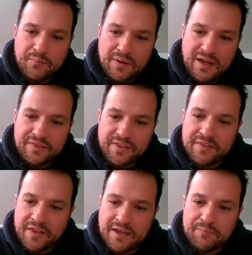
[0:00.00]
but
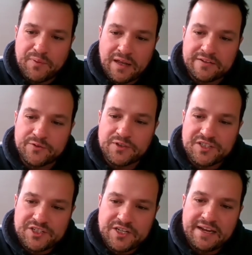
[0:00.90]
that thy blood was
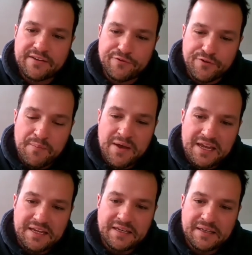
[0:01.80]
shed for
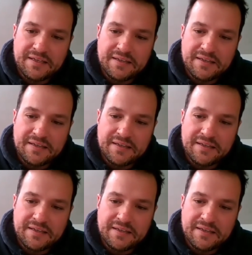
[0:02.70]
me,